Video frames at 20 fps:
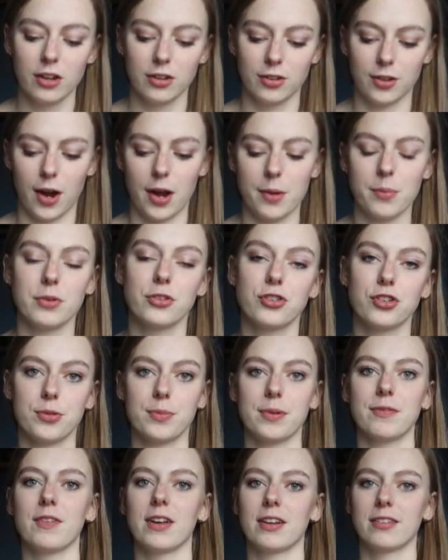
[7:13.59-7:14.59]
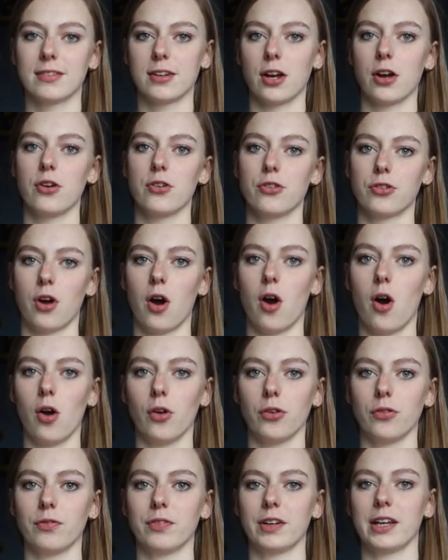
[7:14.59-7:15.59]
So I'm assuming this goes
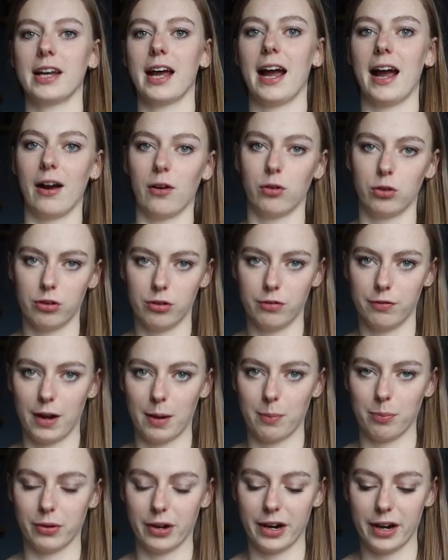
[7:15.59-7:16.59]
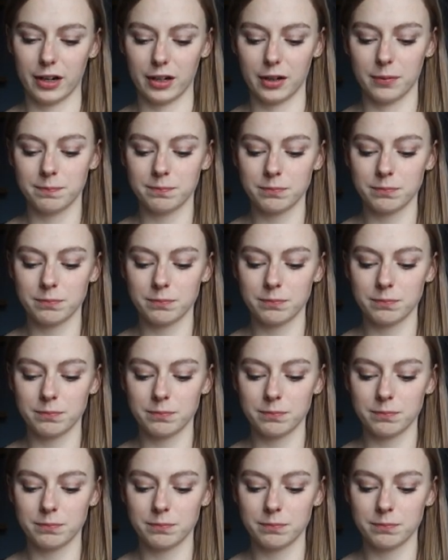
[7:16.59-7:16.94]
on the outer fabric